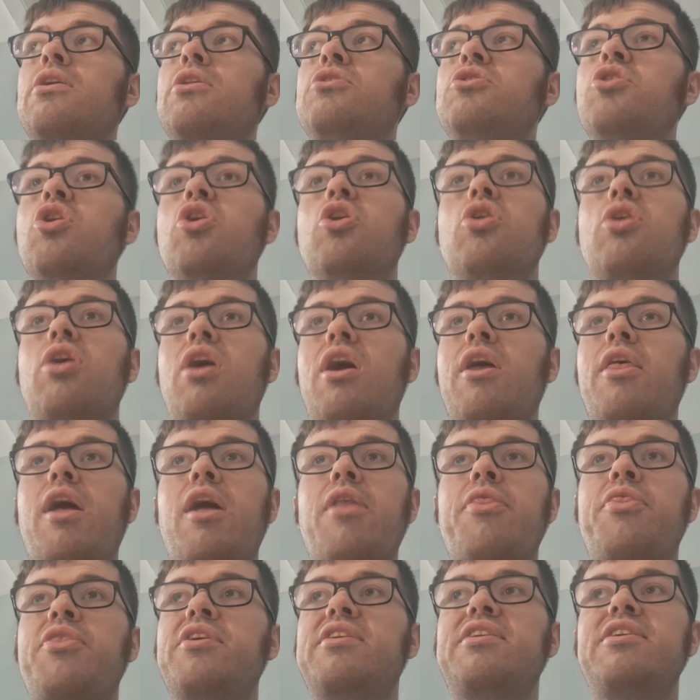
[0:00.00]
no,
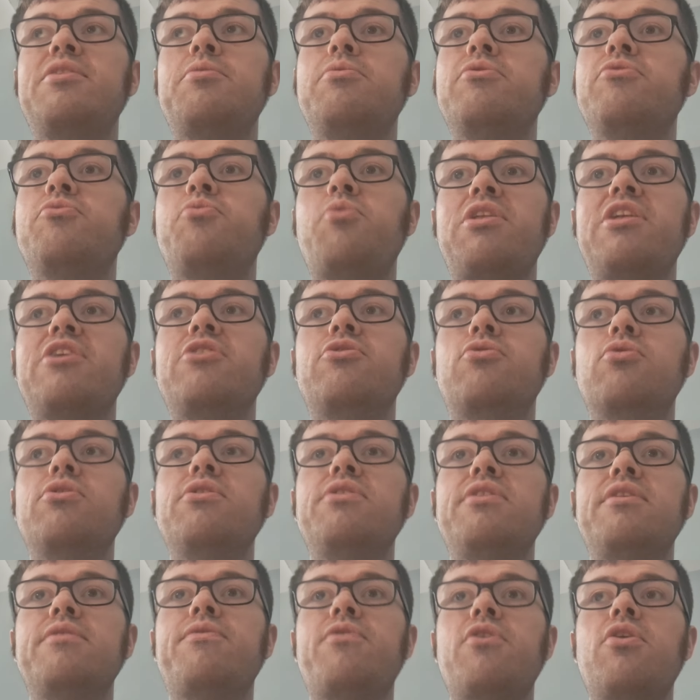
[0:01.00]
I think he was really good
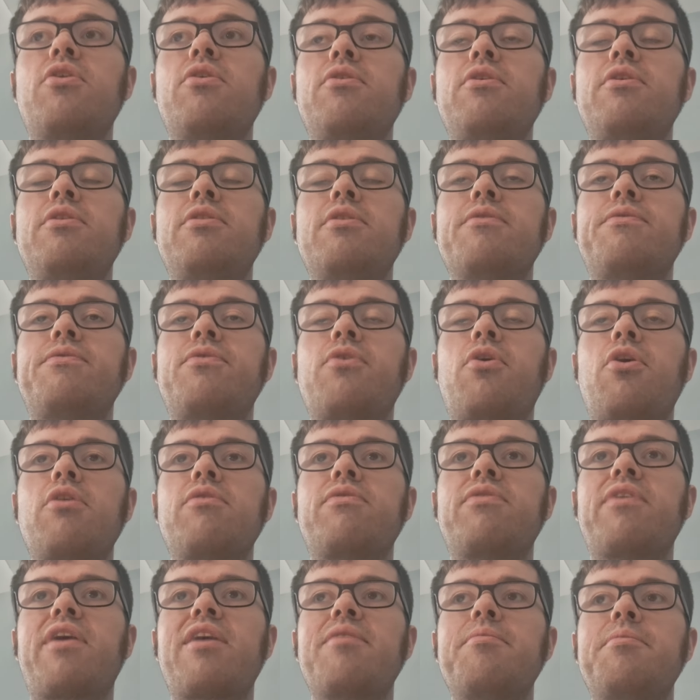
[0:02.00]
in the
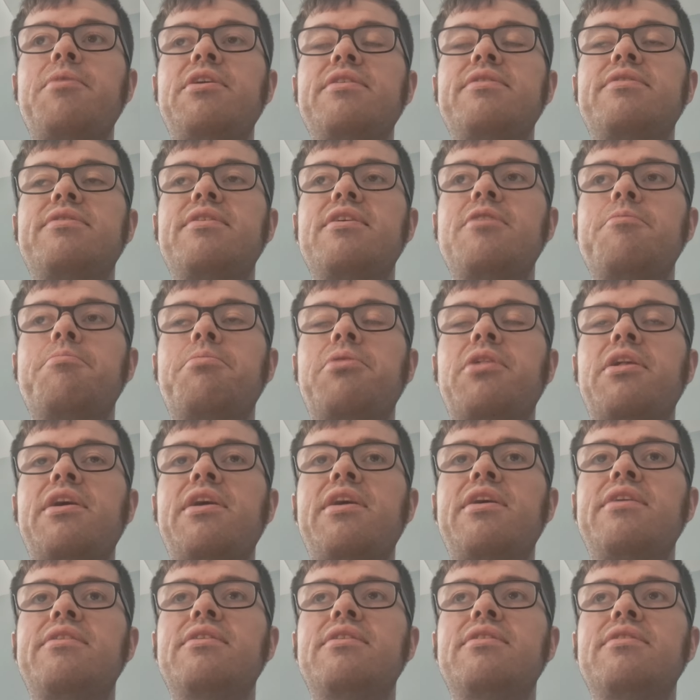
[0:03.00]
45 minutes that he
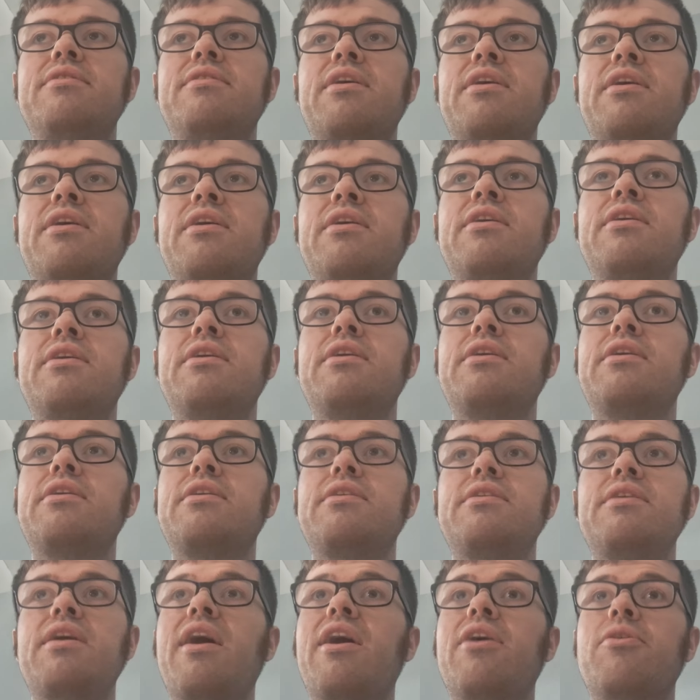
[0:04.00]
played, and
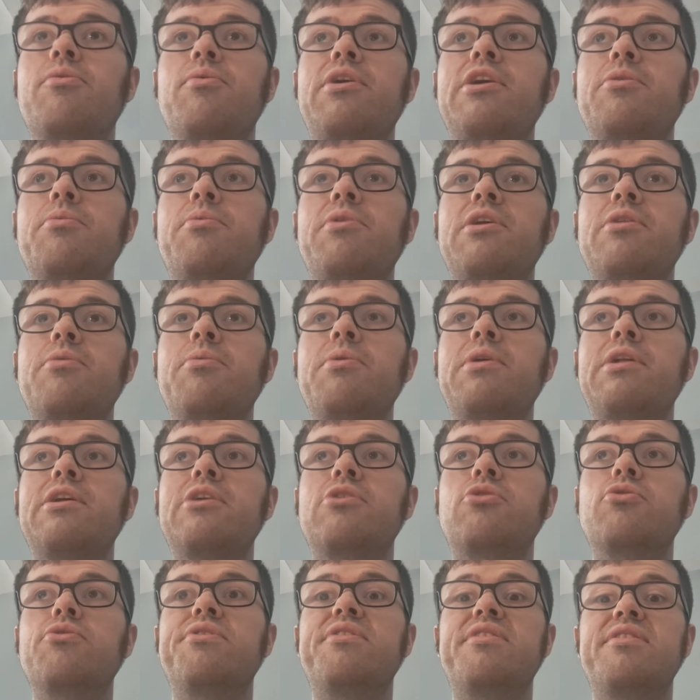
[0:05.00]
yeah, really
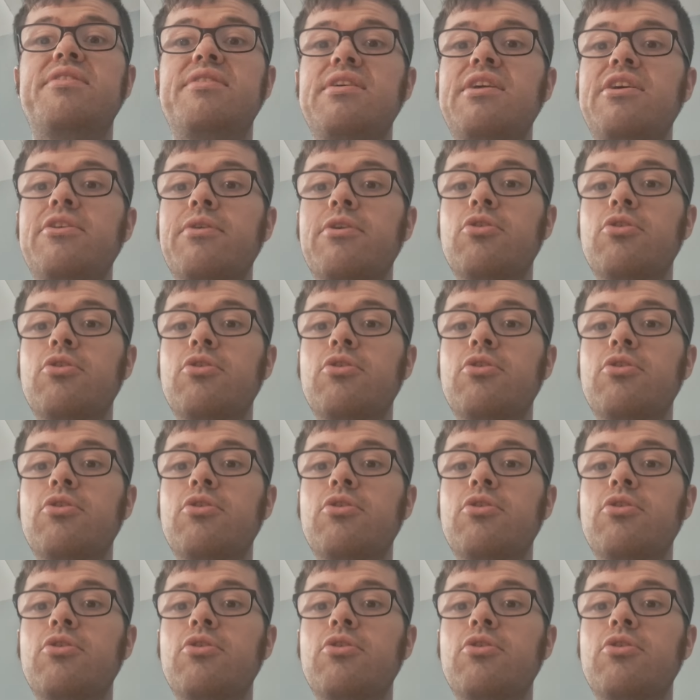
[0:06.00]
good to see it.